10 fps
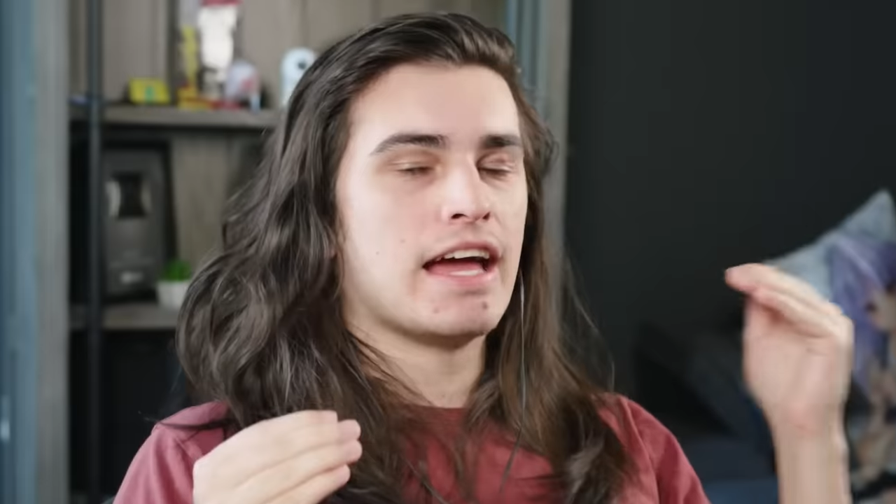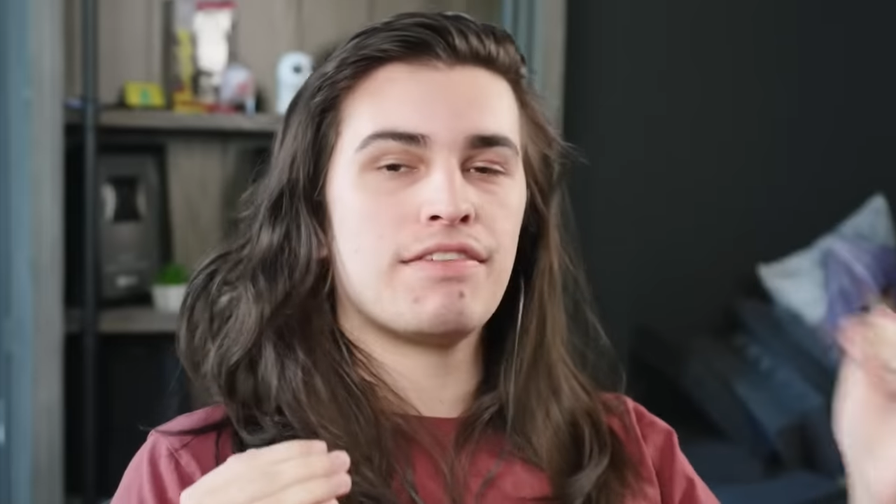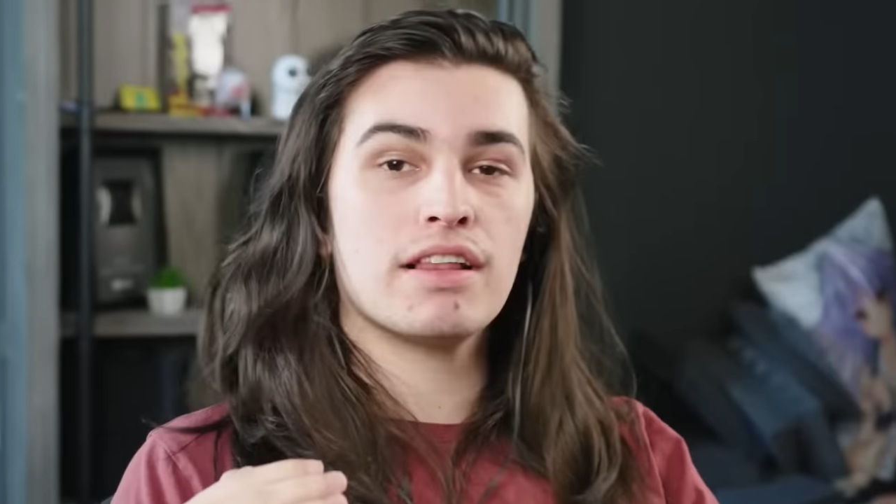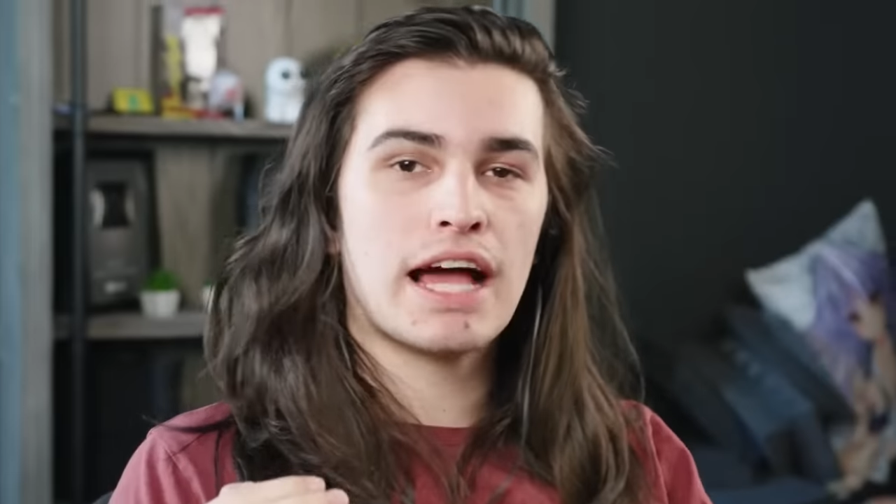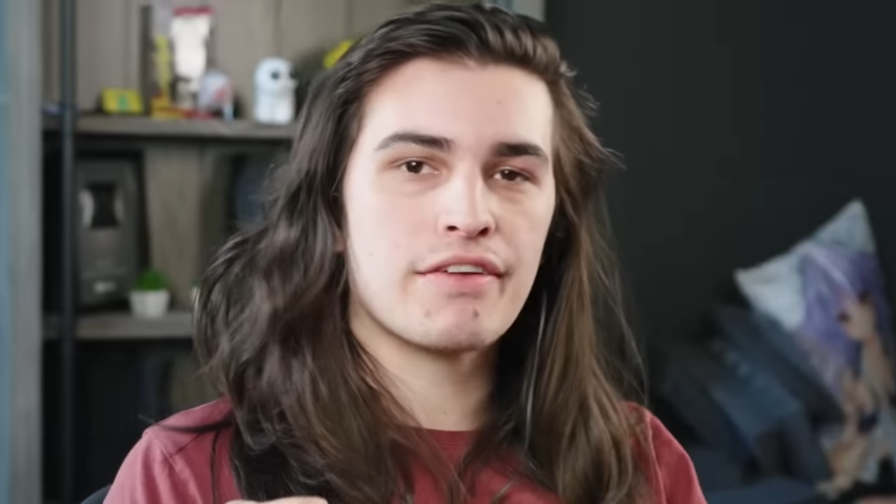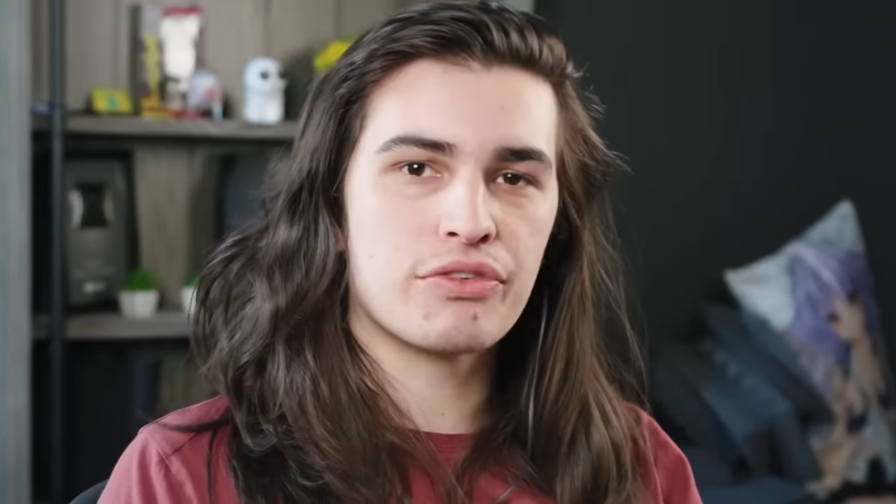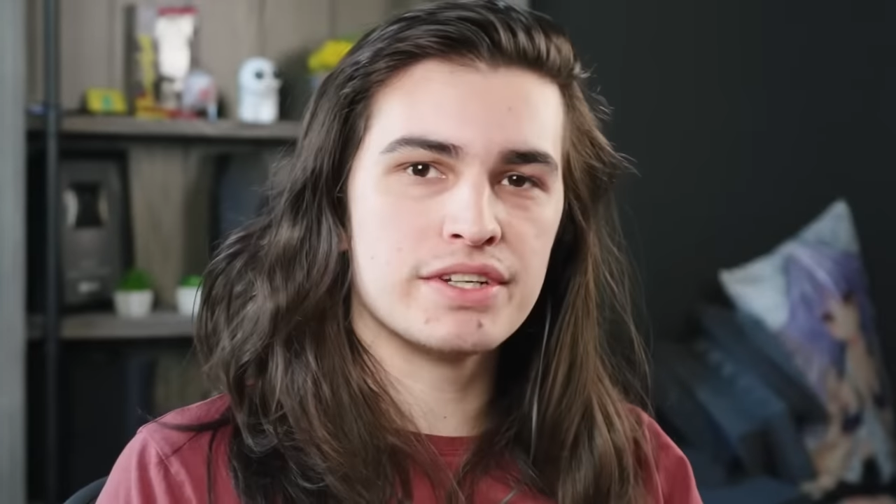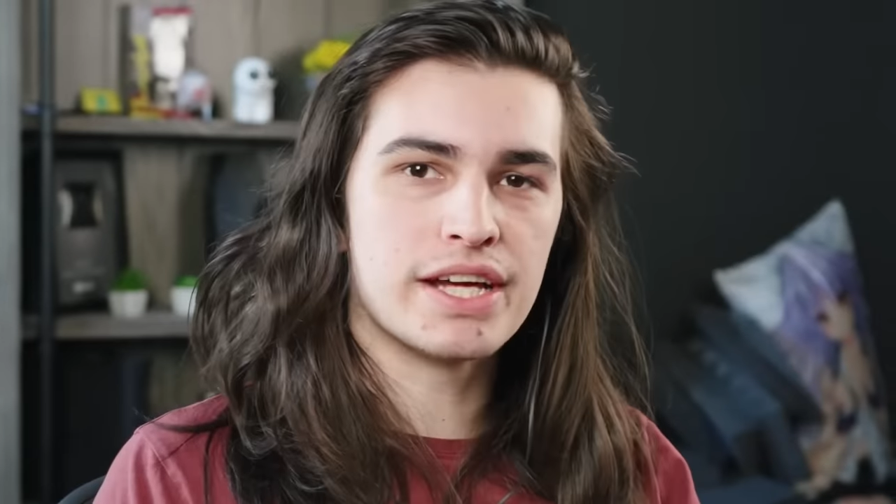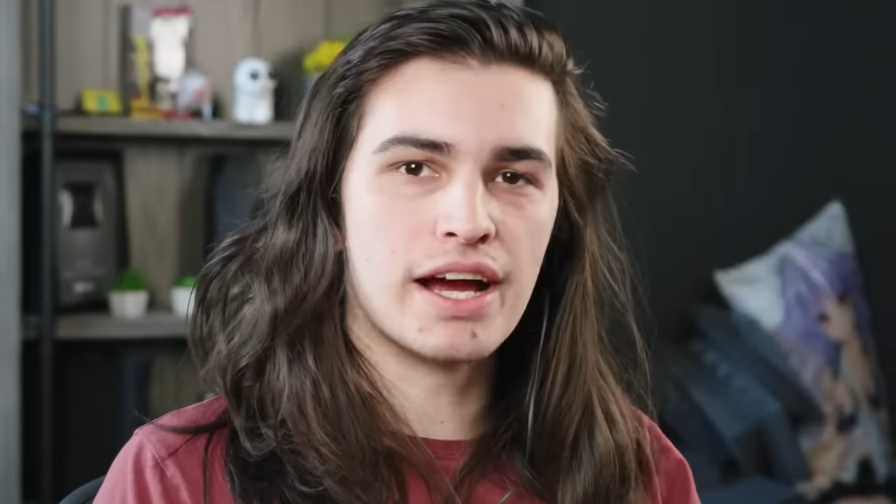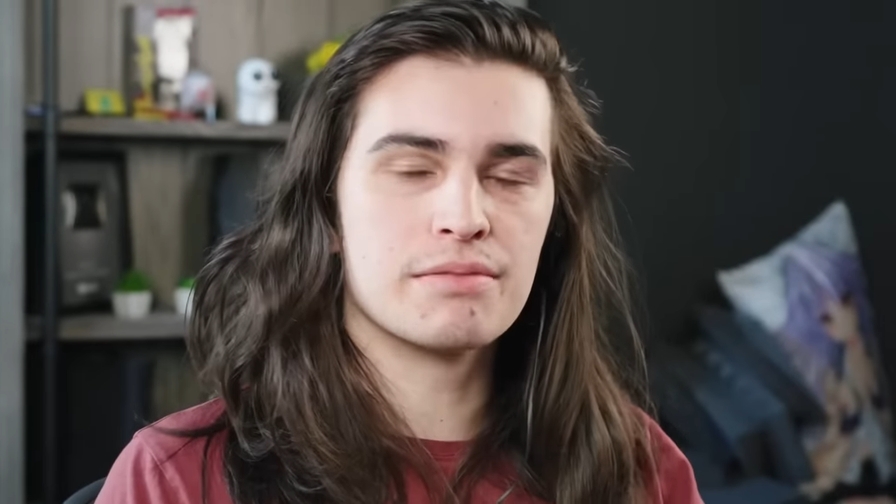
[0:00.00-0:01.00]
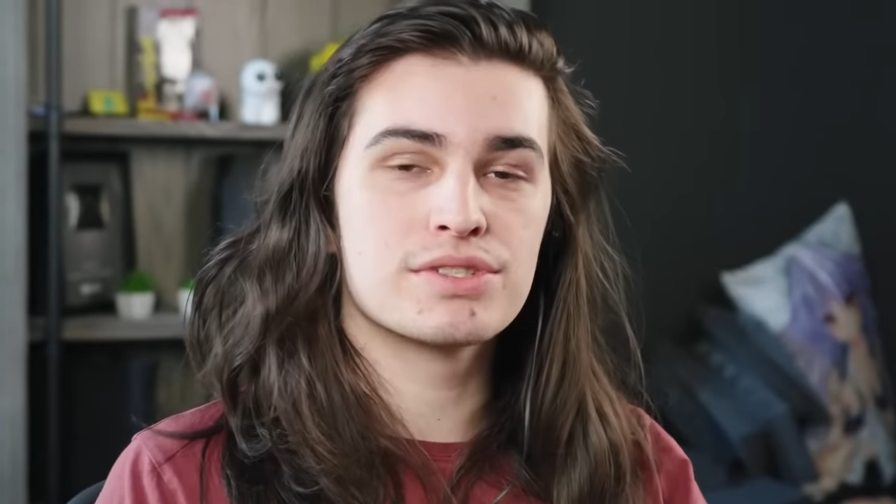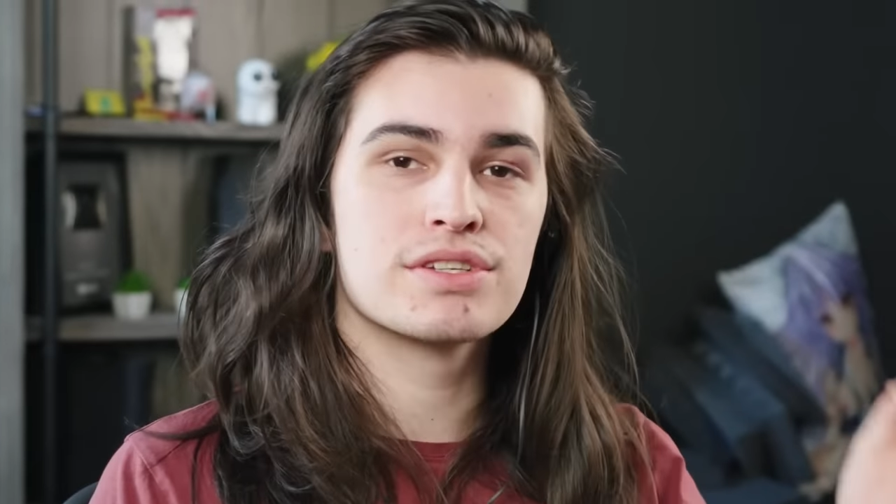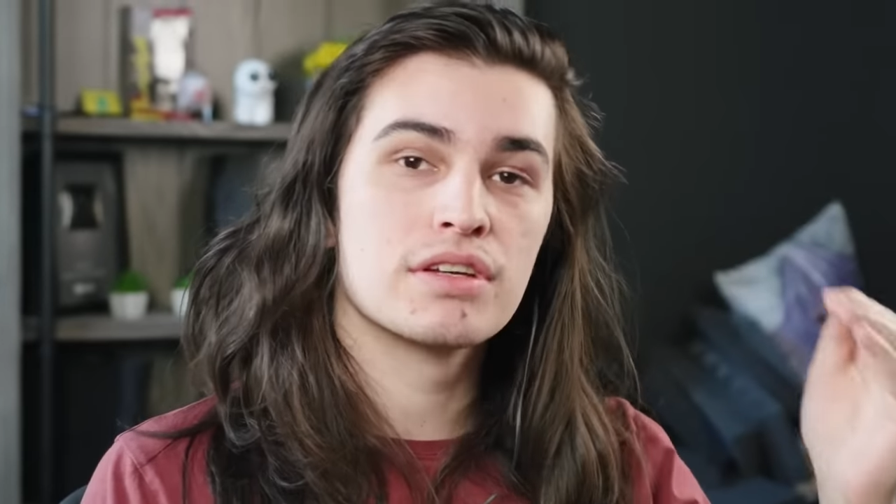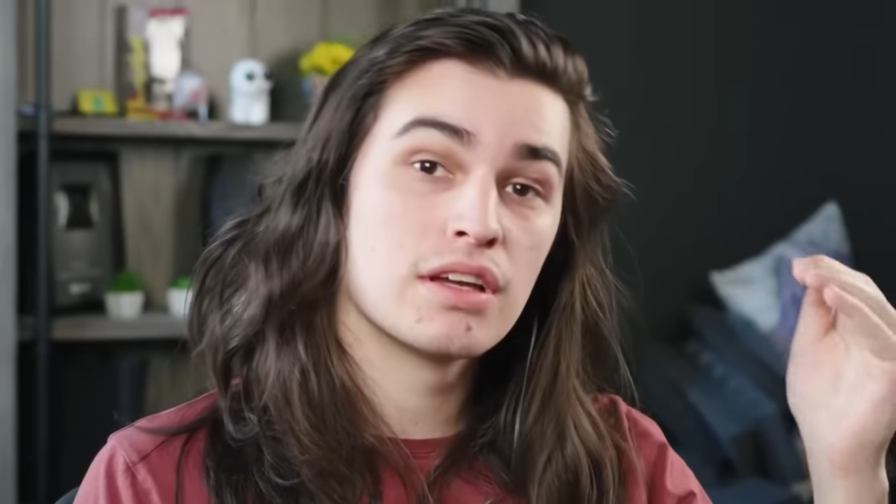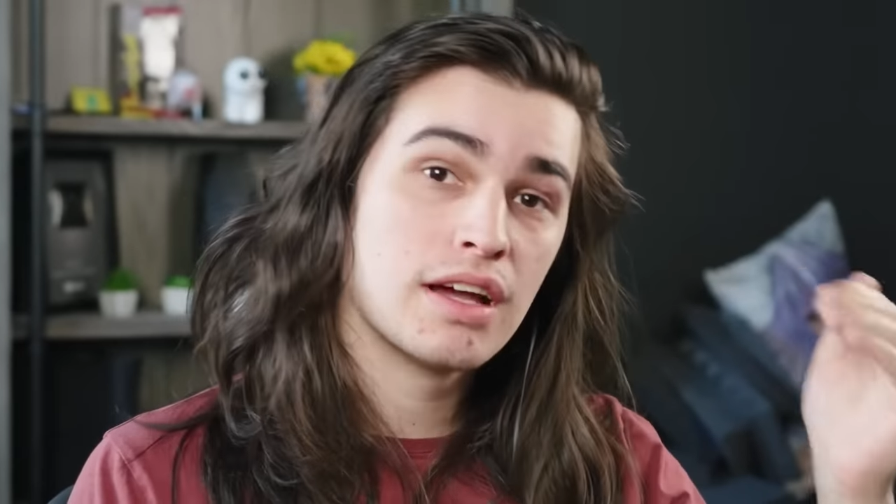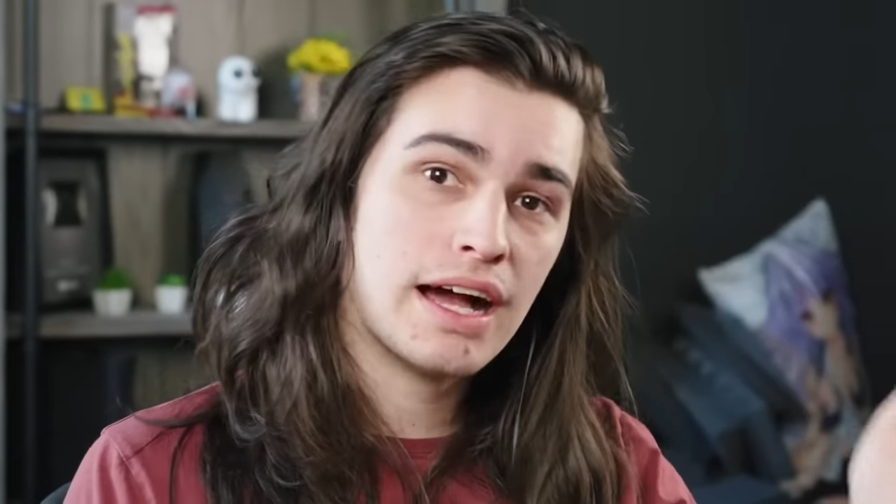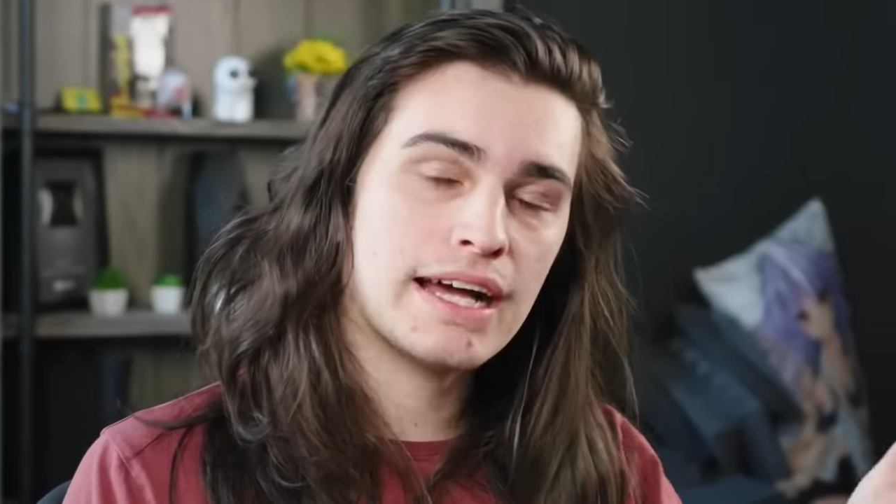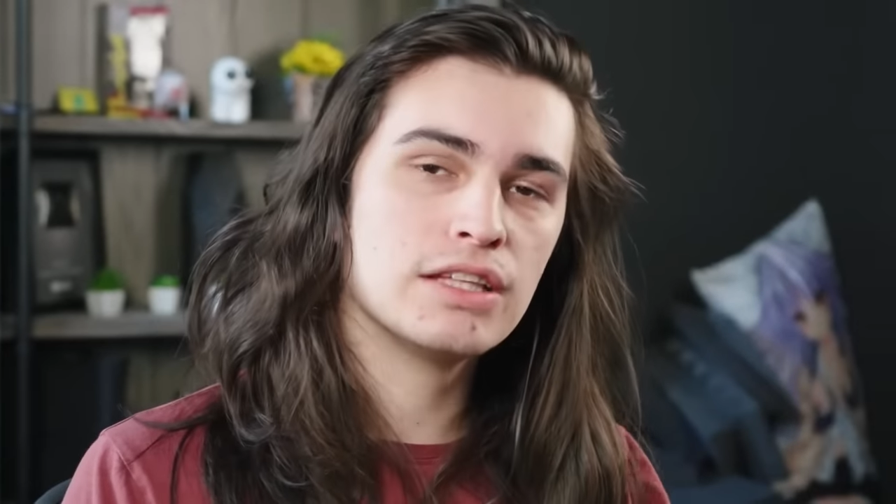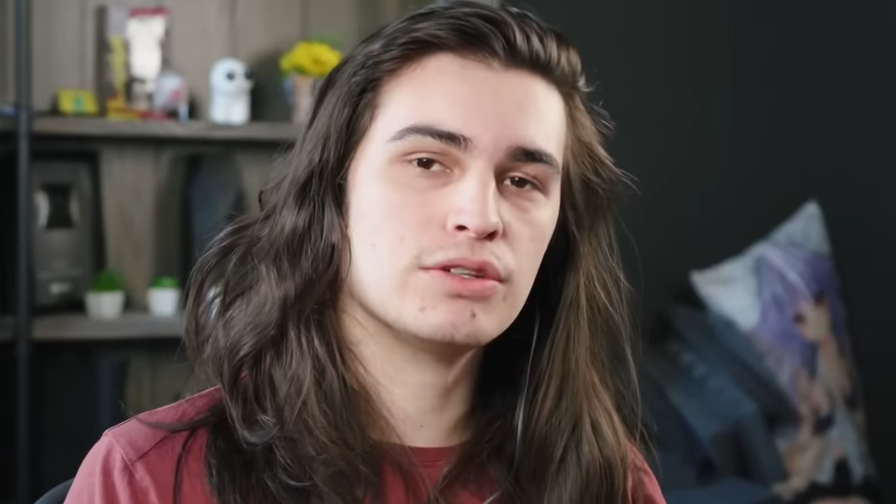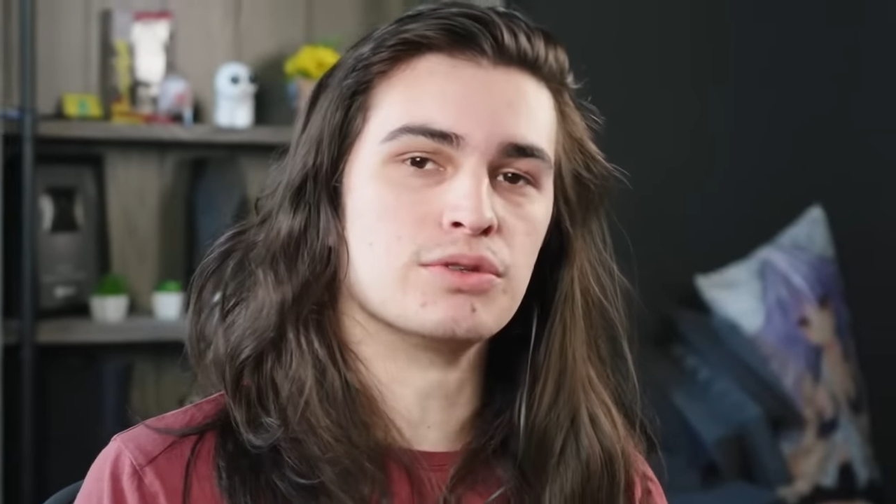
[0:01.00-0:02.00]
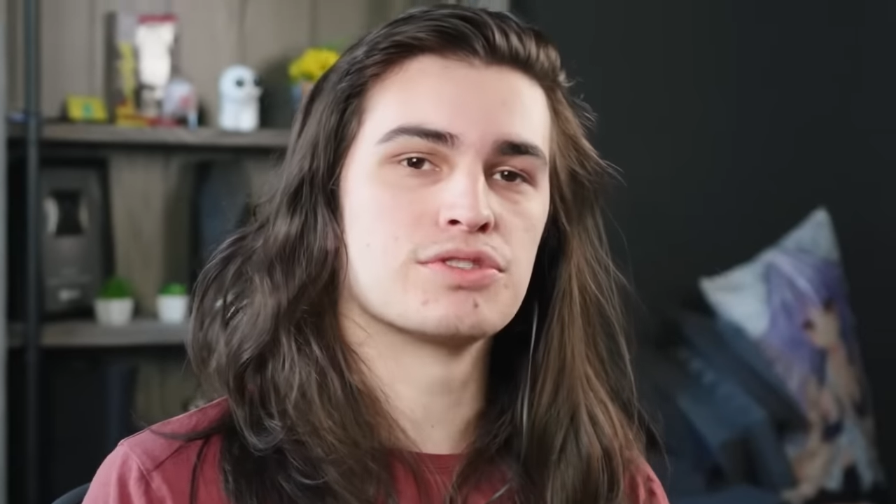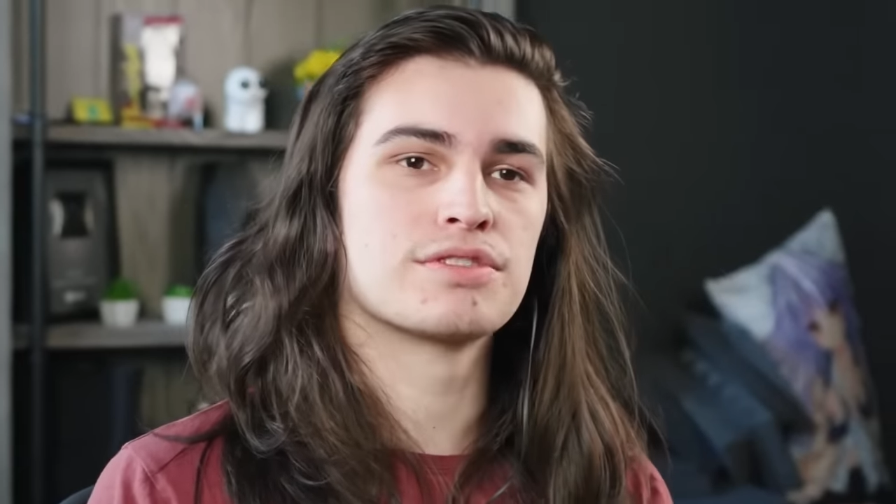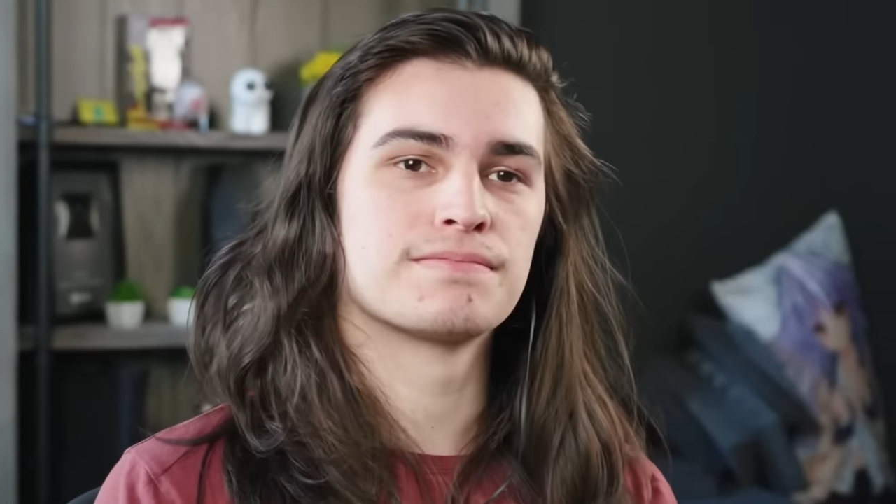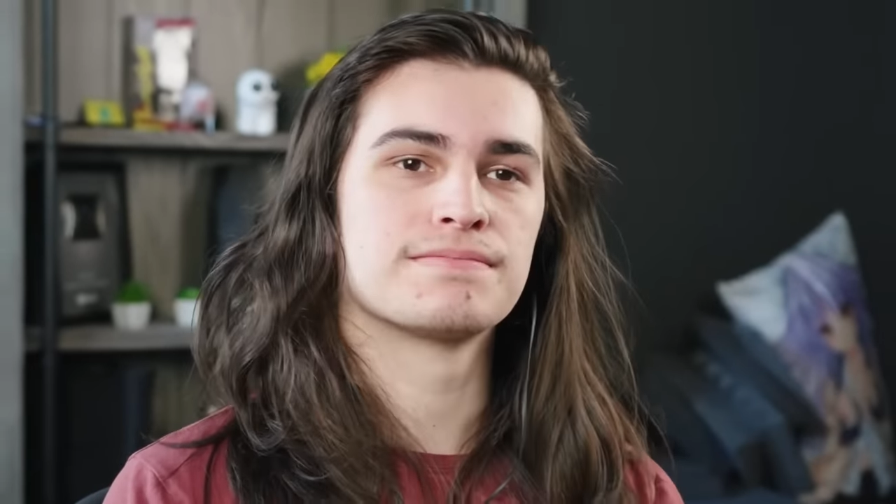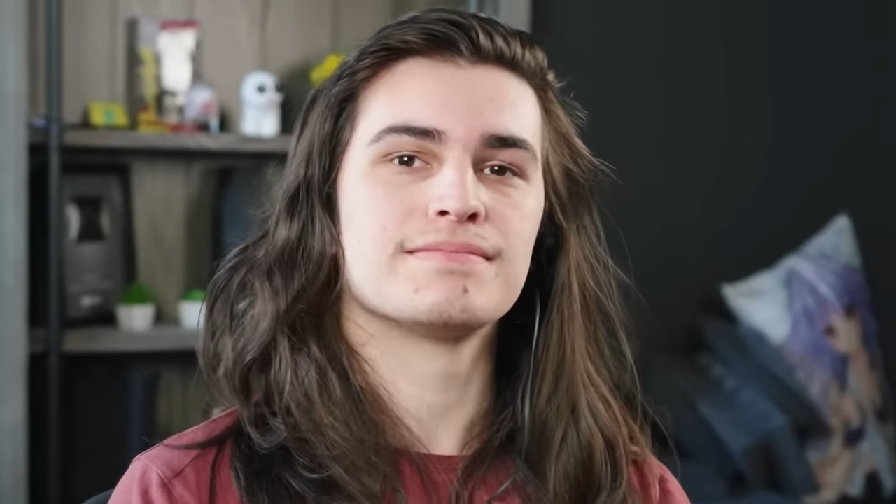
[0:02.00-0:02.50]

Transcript: If I laugh three times, I lose.